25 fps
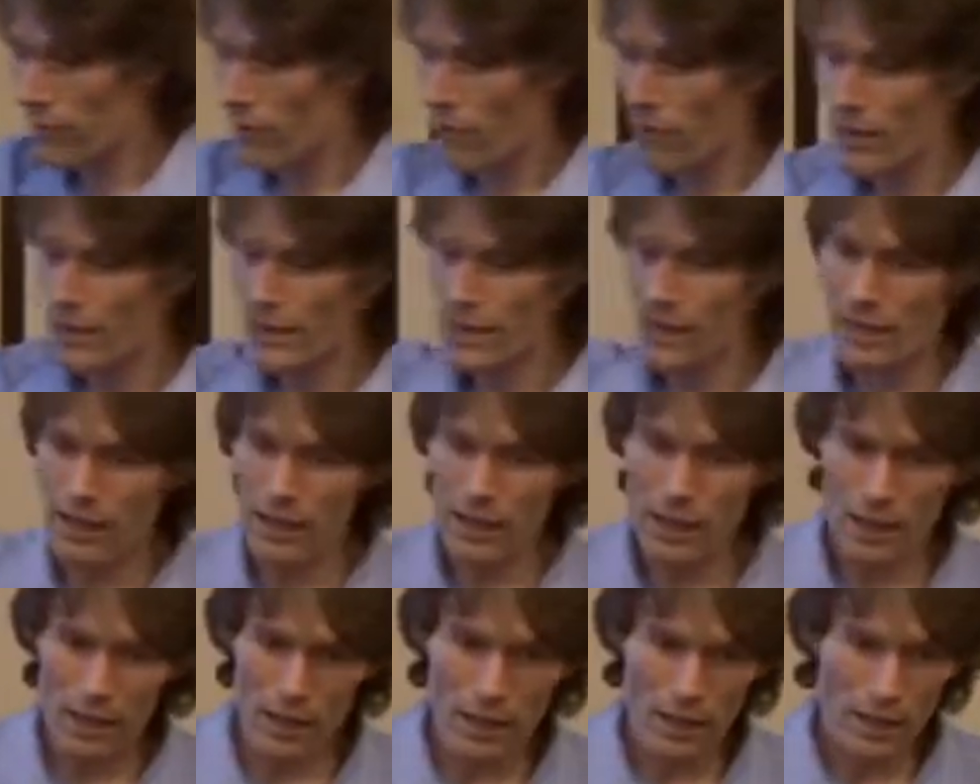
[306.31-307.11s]
very
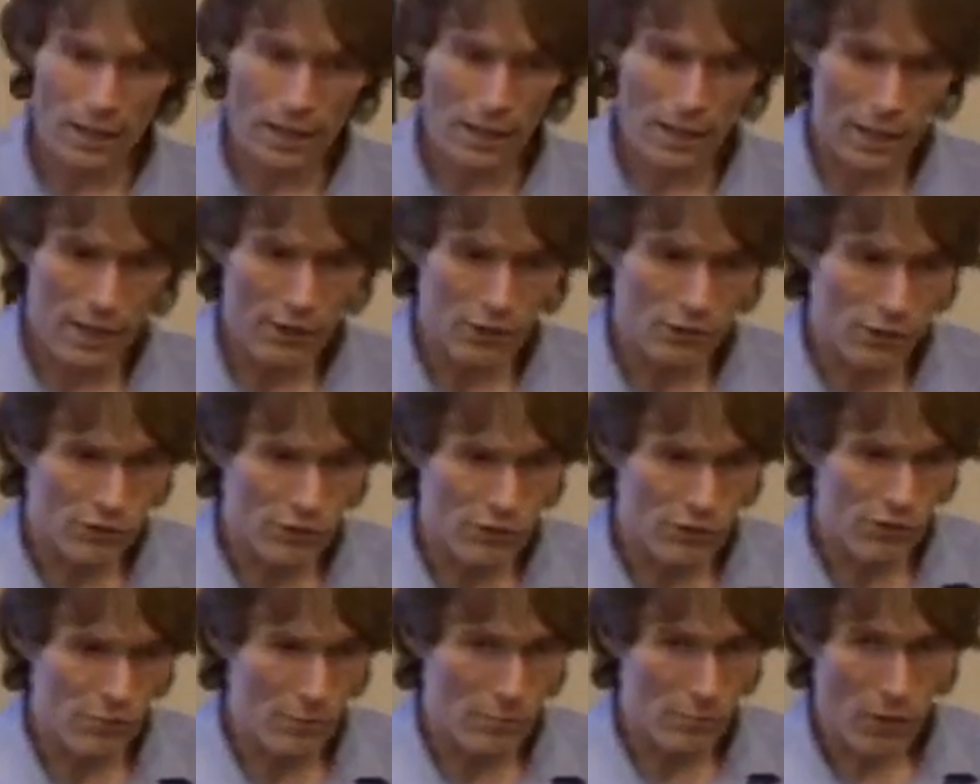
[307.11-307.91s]

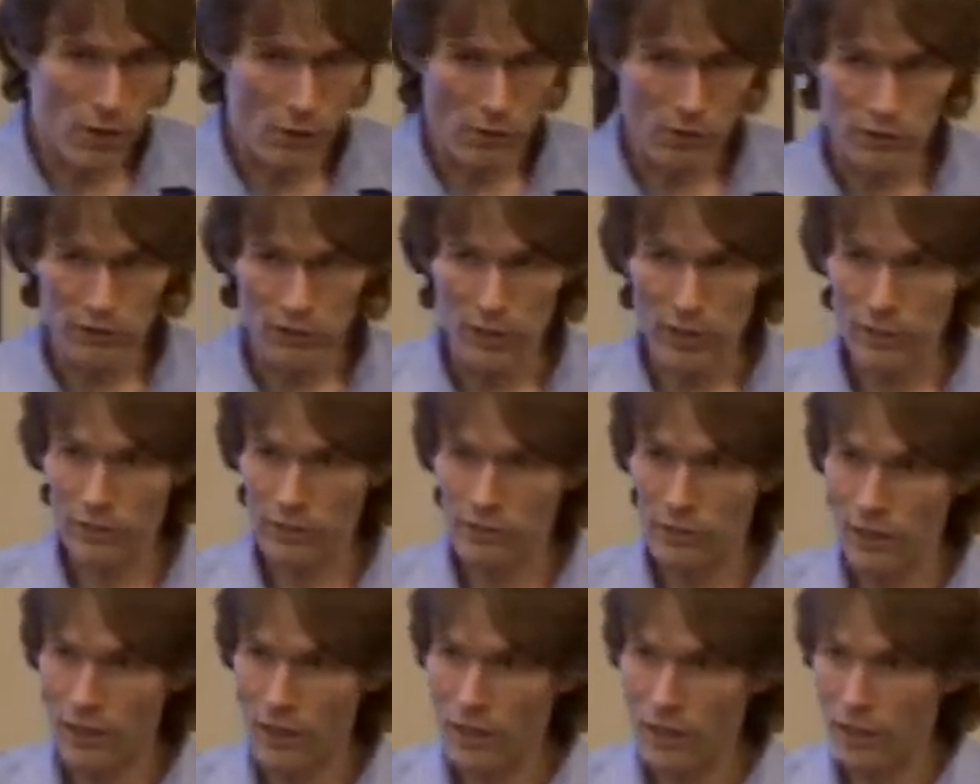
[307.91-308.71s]
iterative
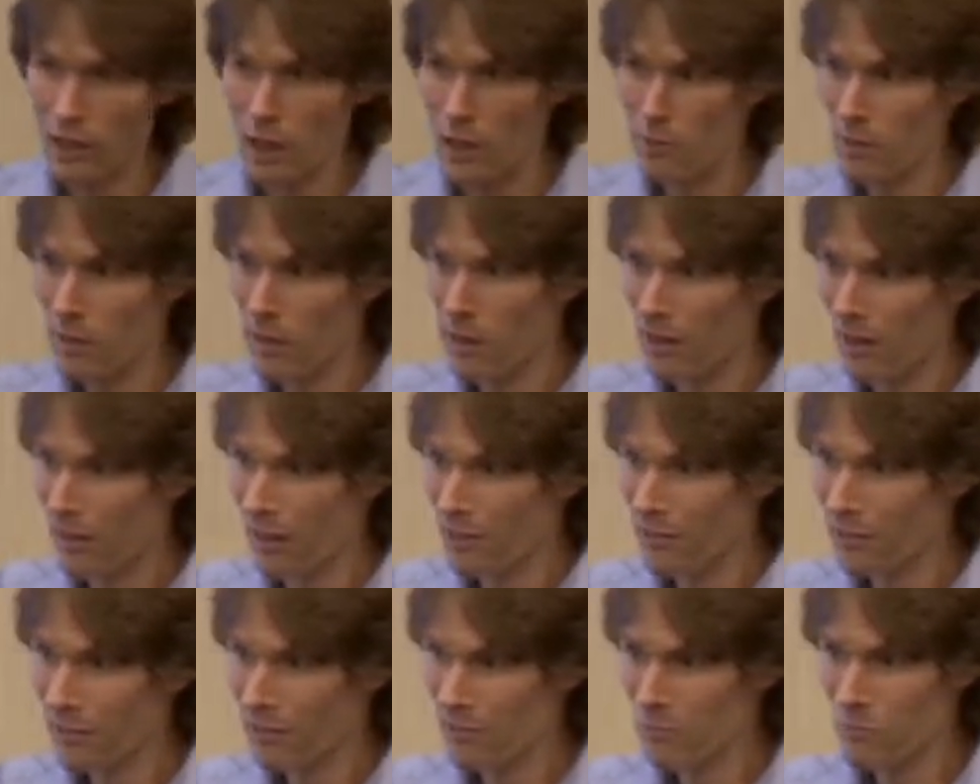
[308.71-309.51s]
process, a bit
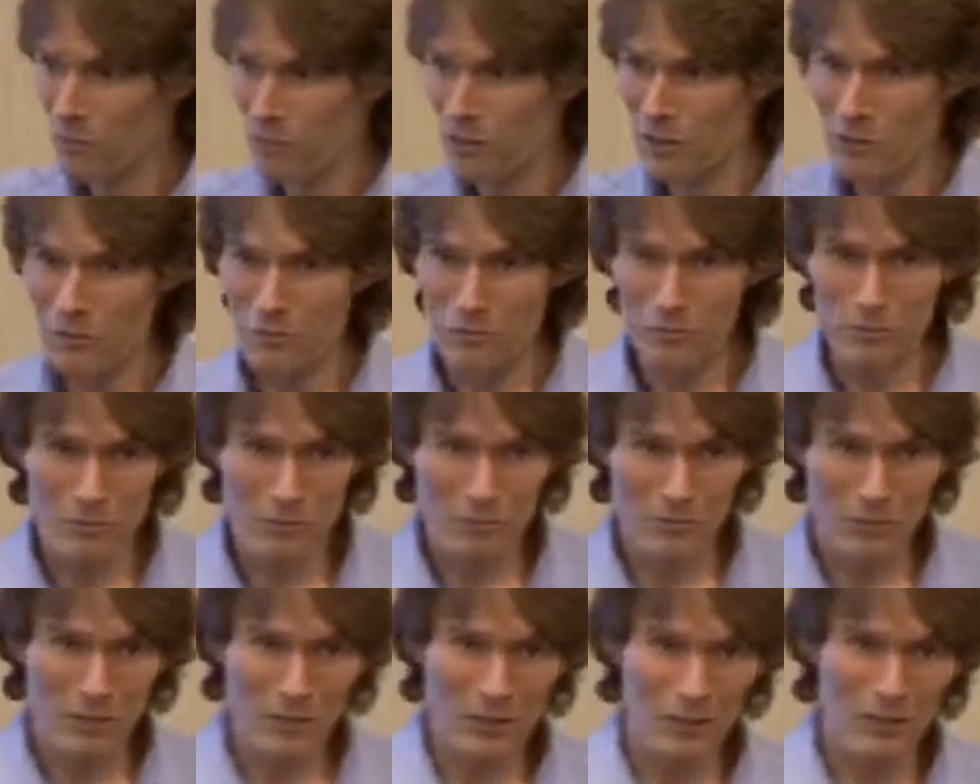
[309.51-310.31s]
like when
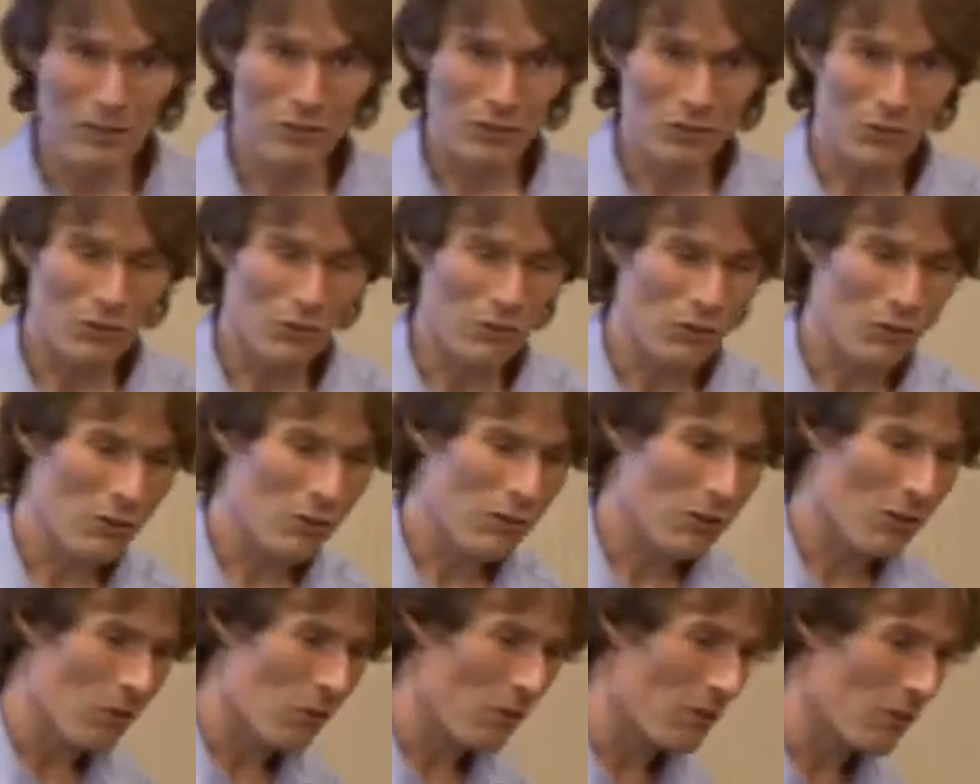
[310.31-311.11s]
you're
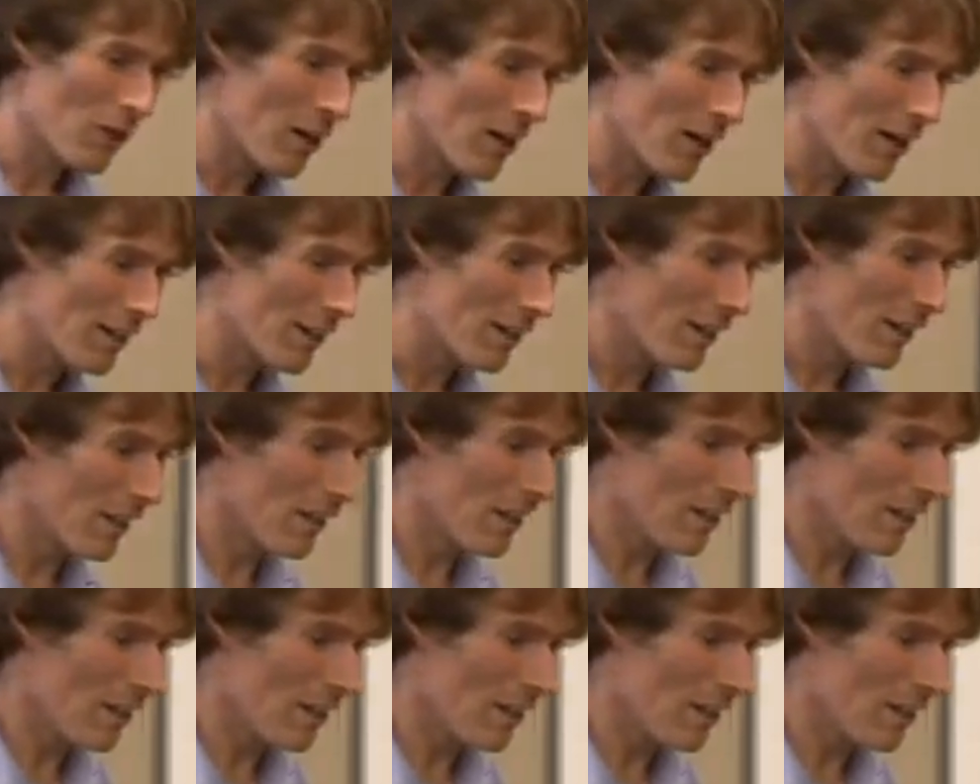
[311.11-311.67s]
doing your